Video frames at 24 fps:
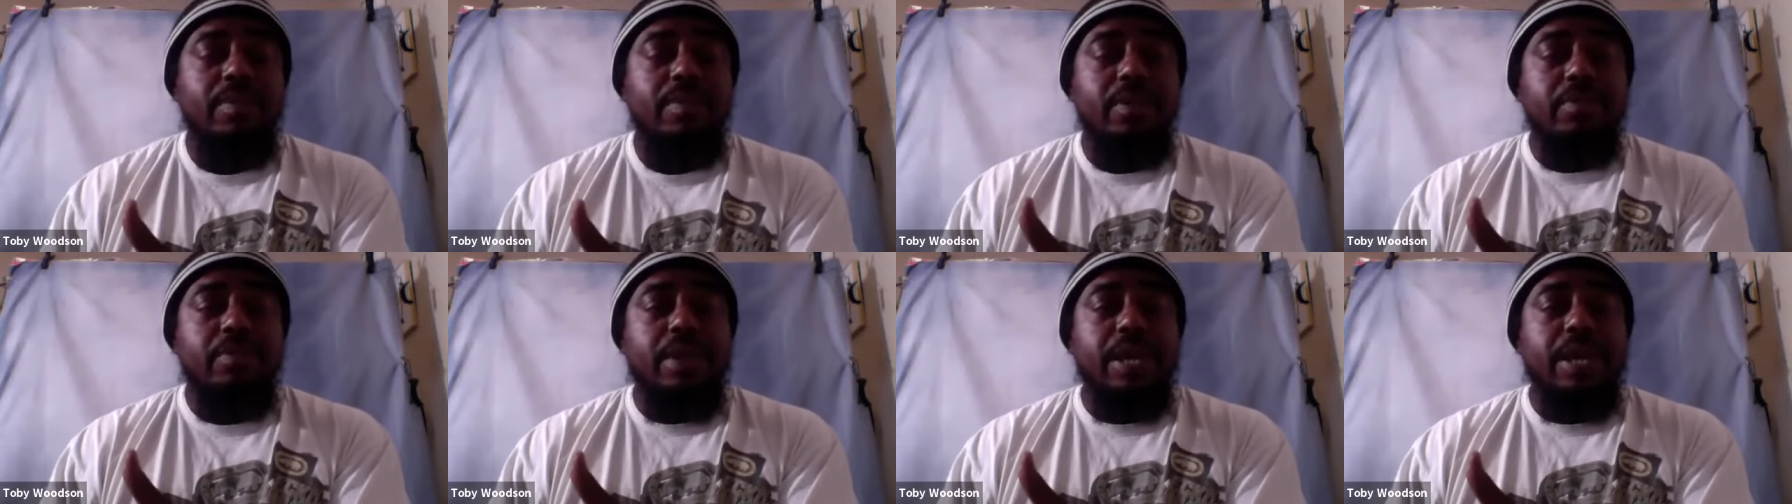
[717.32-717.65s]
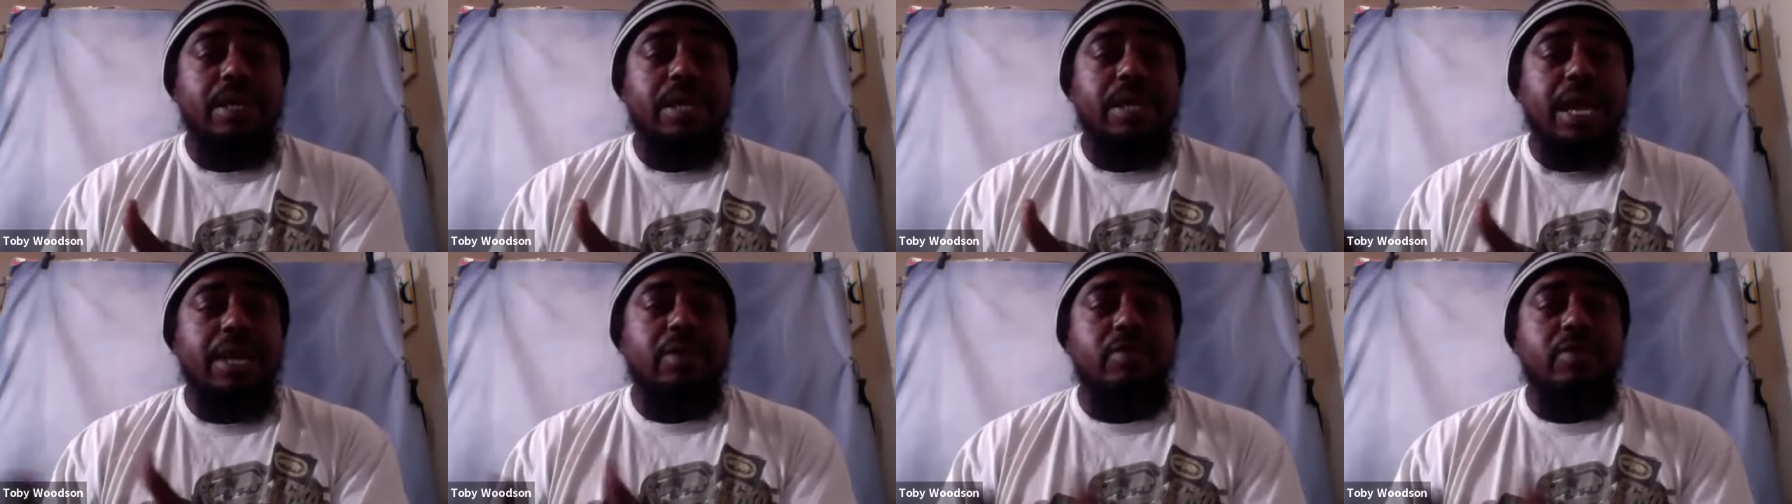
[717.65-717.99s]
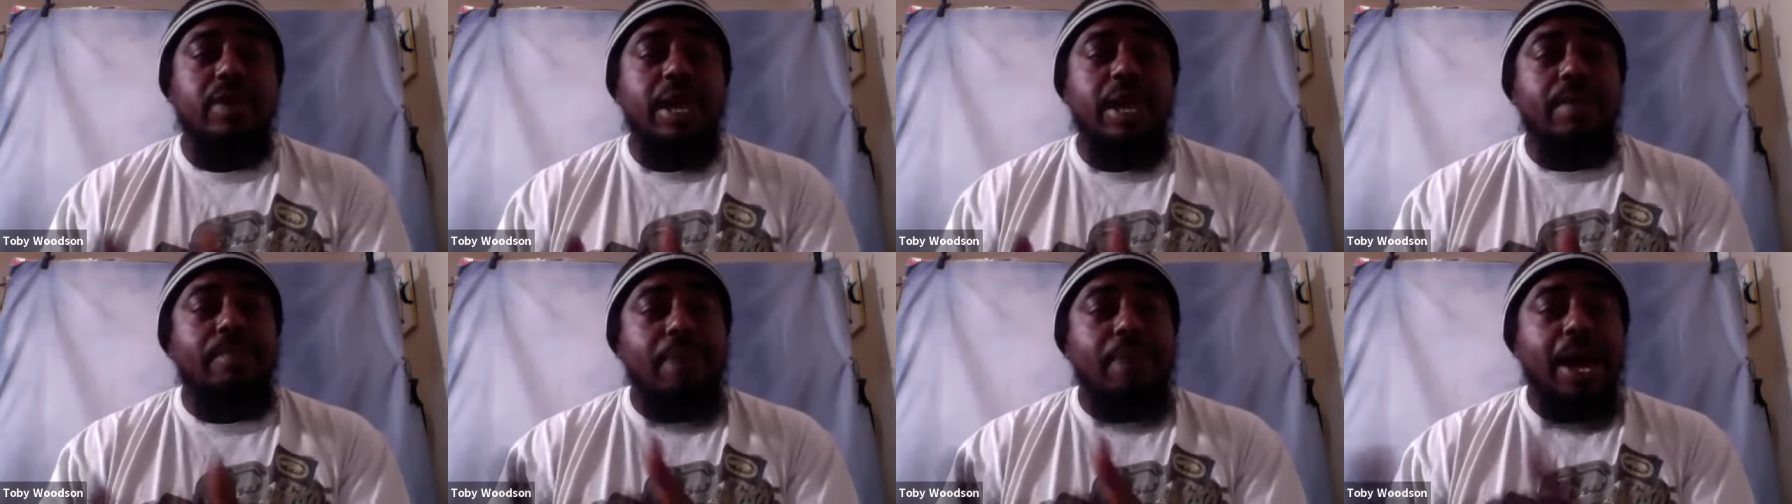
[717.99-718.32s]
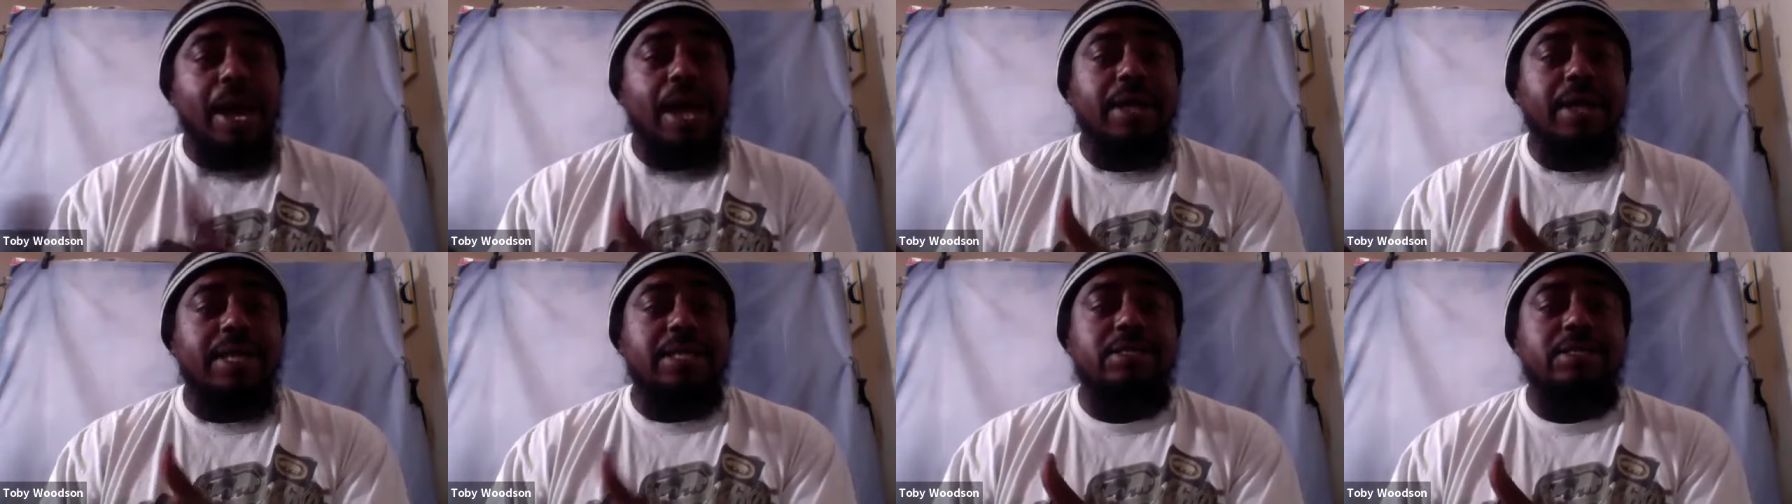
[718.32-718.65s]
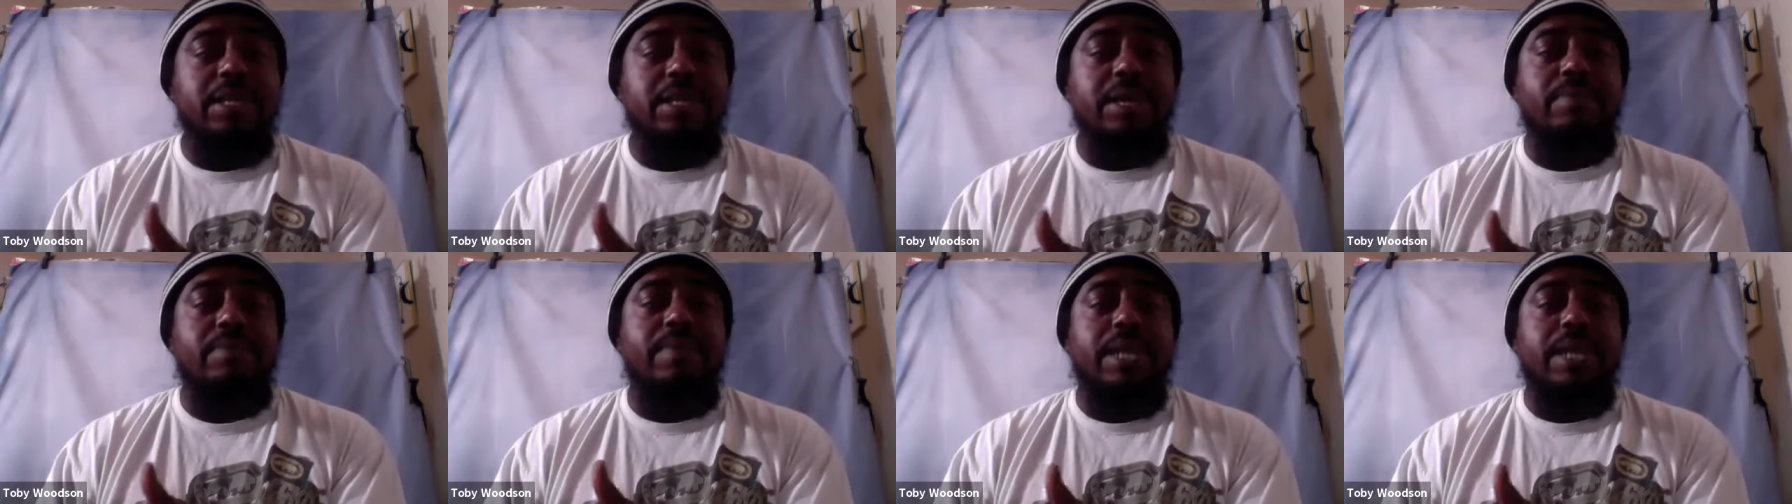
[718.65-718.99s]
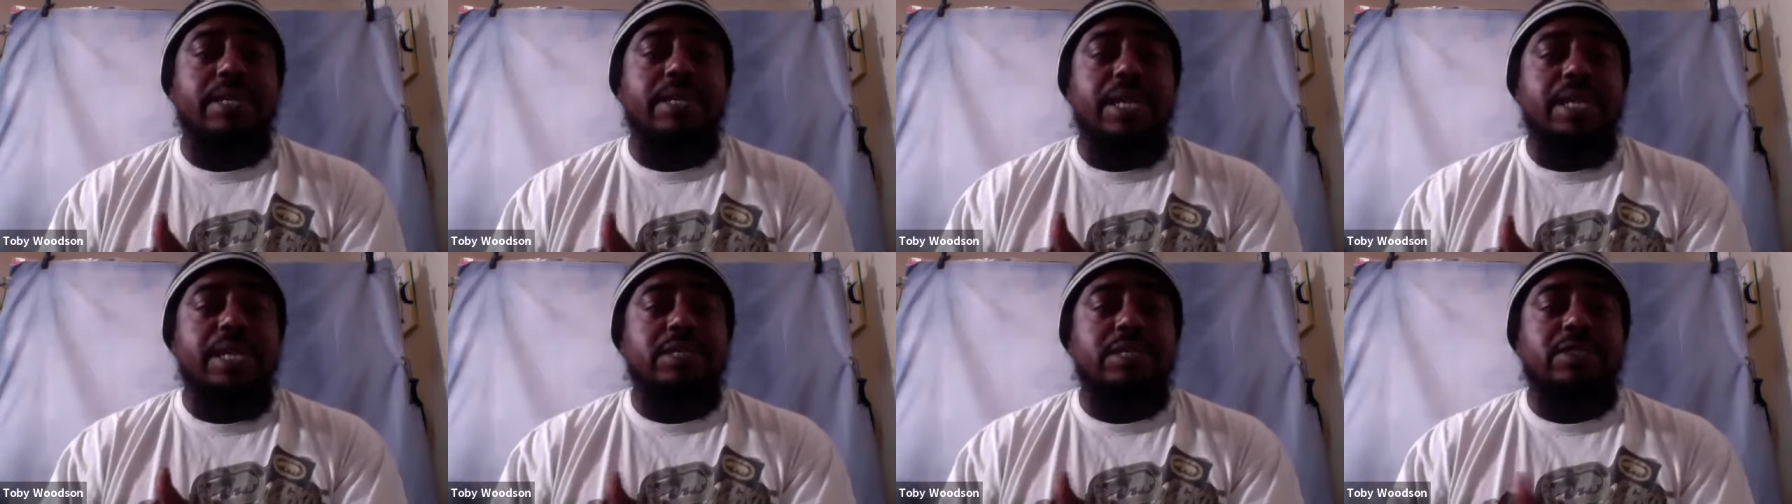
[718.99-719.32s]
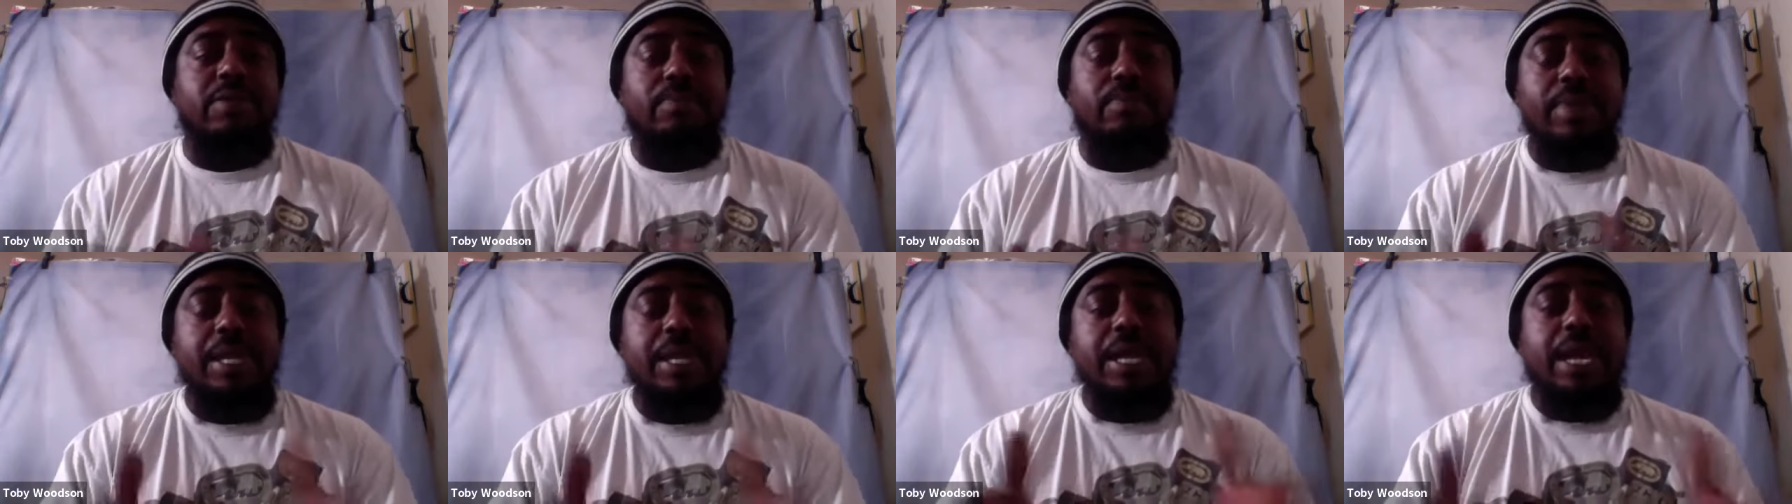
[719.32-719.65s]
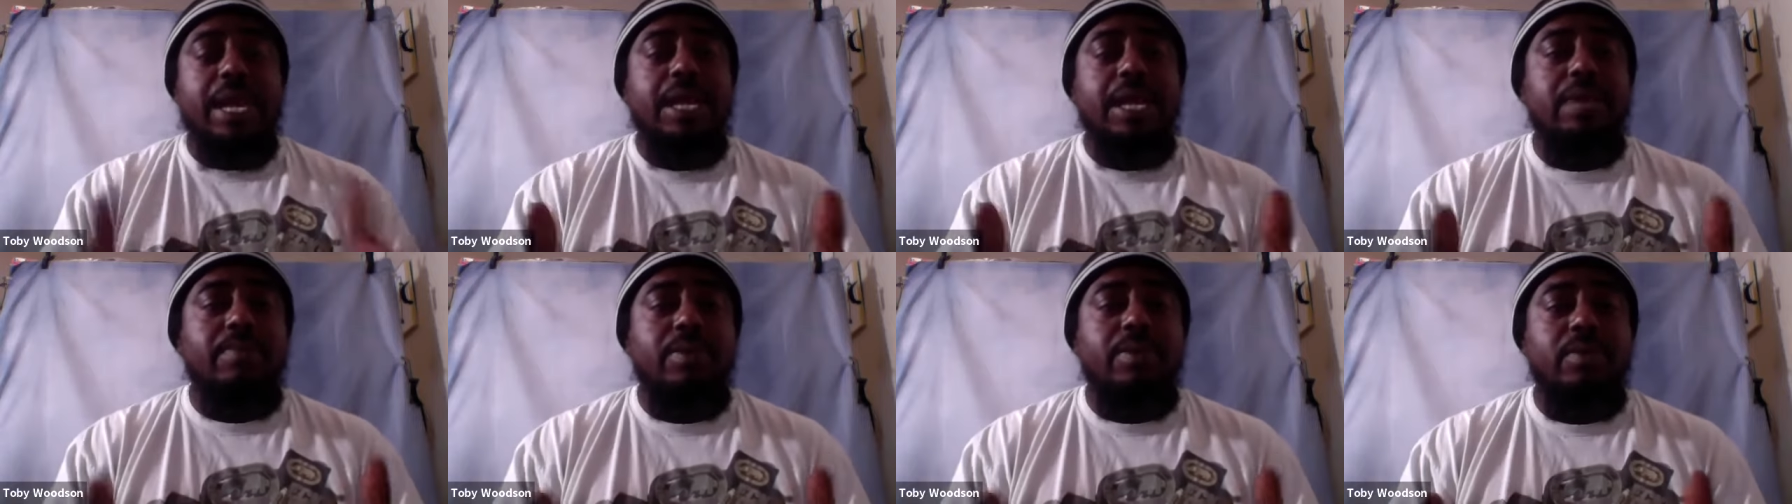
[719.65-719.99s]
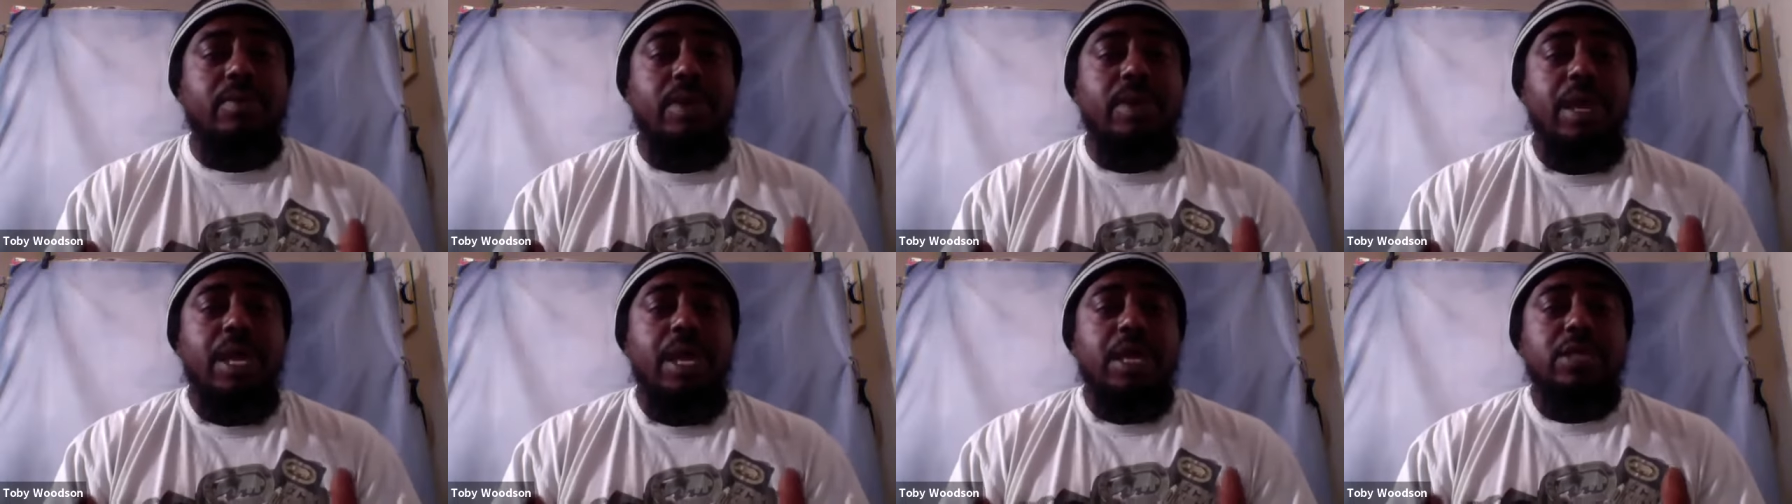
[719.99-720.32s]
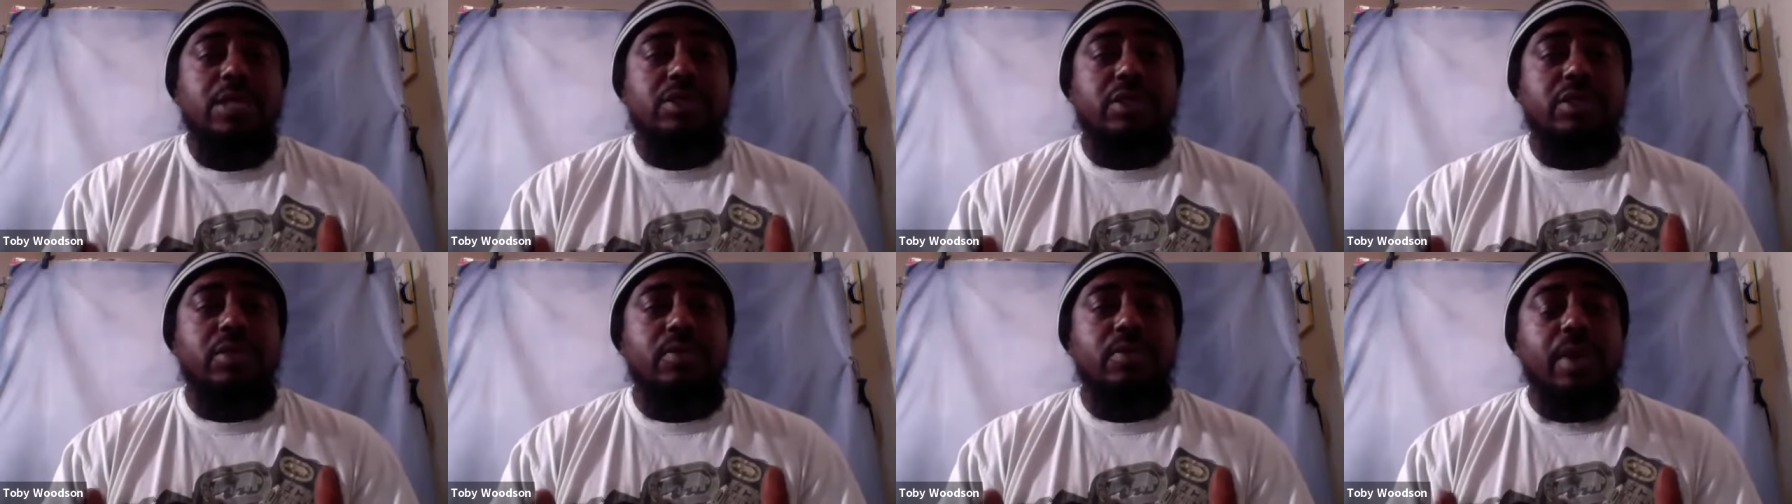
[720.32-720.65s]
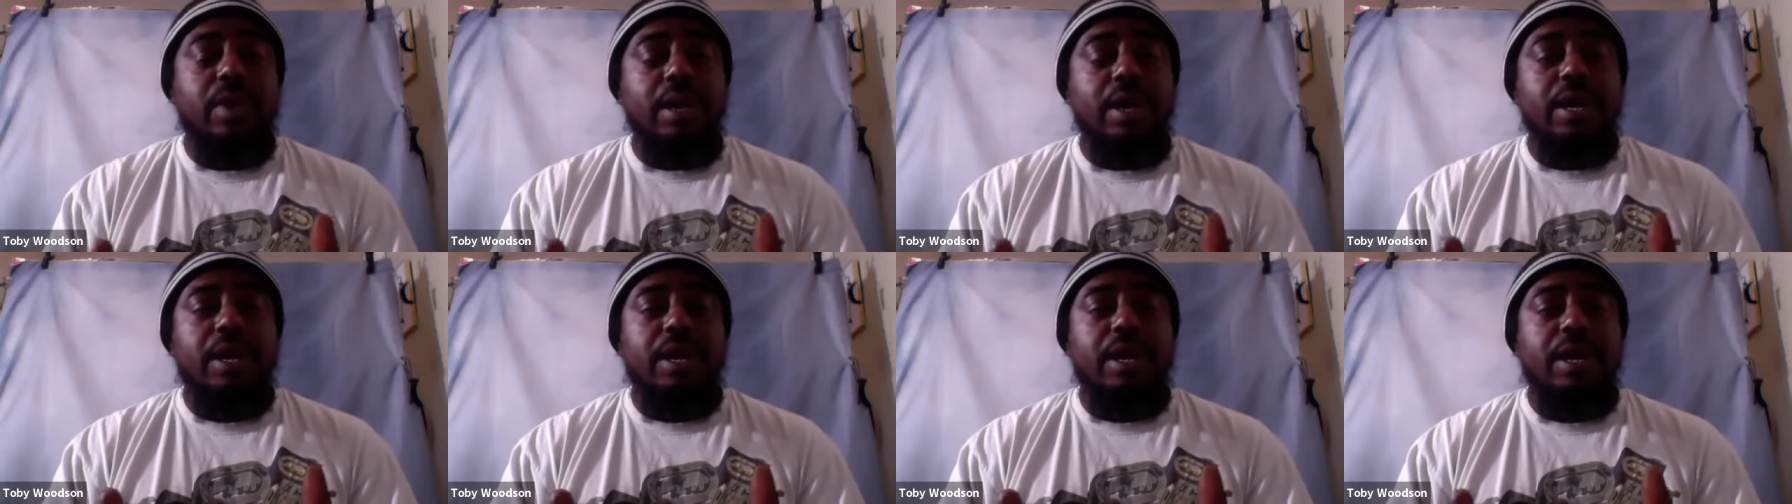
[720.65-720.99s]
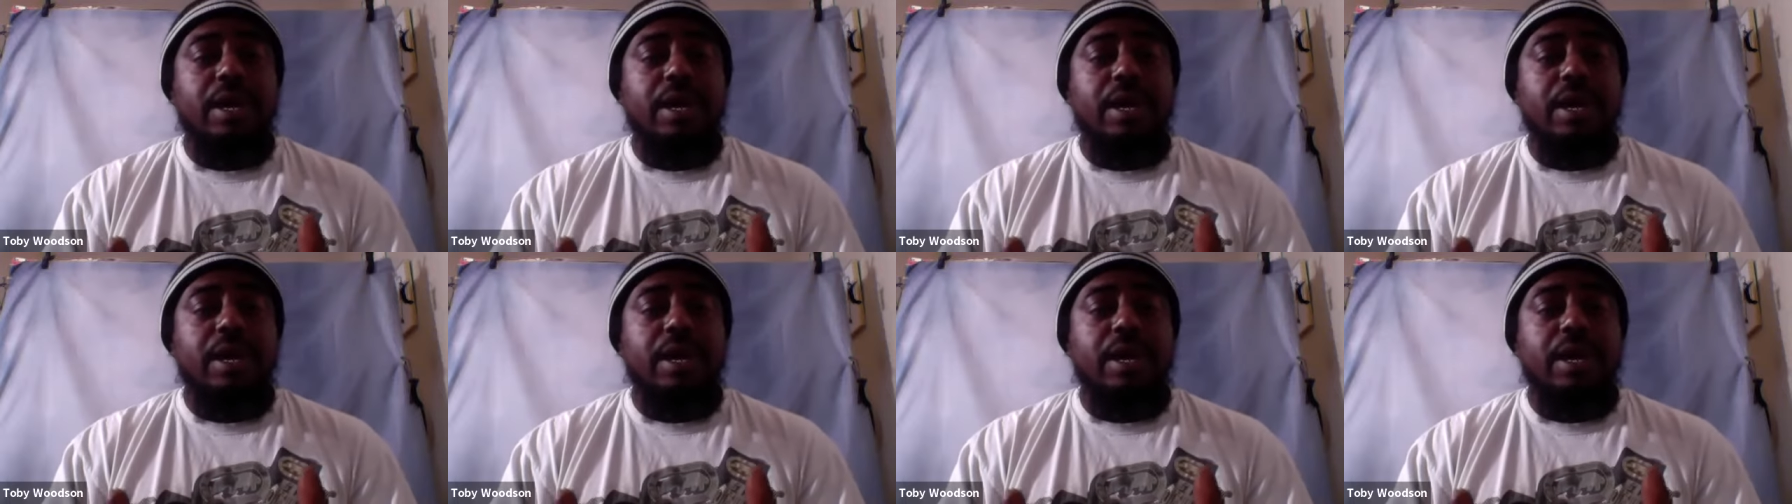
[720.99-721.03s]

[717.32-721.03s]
right? I create pockets in my day to be able to uh,